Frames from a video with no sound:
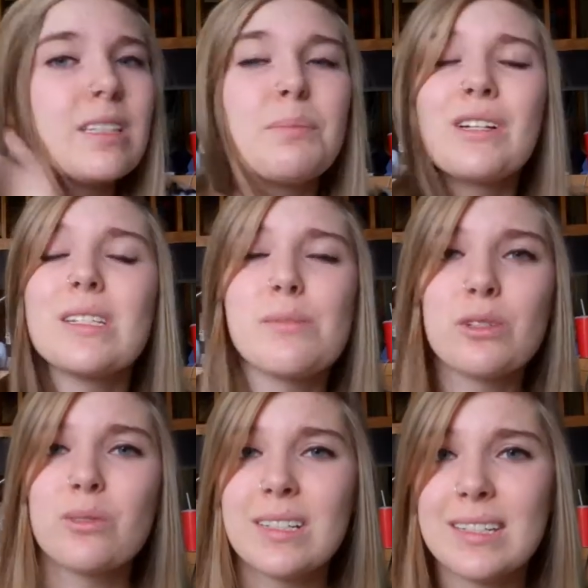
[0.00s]
book is the
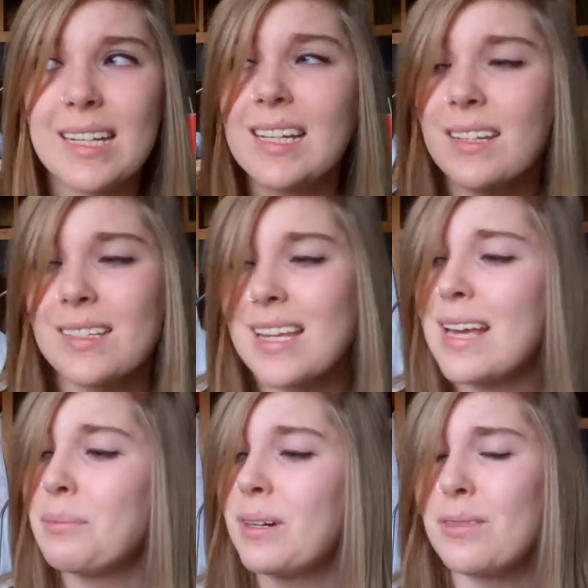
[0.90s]
most ridiculous
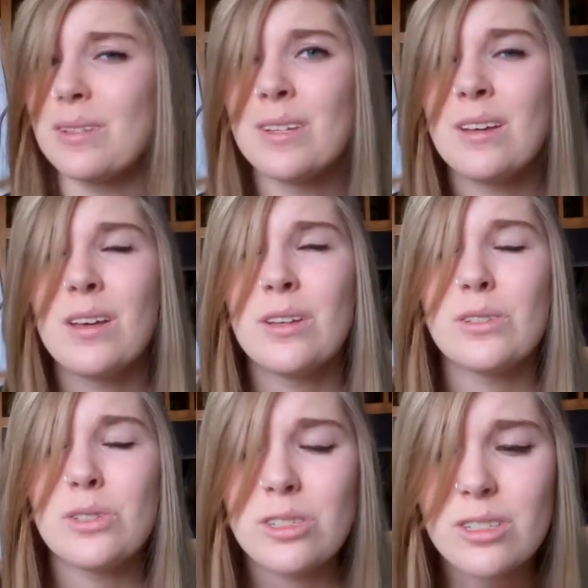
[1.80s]
thing, but it was
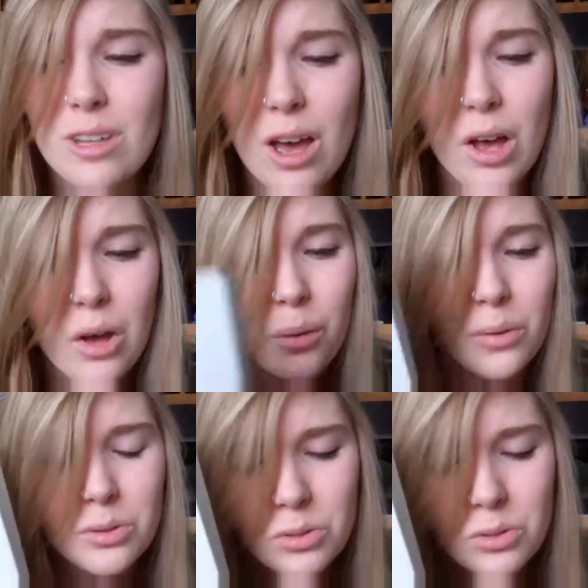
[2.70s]
so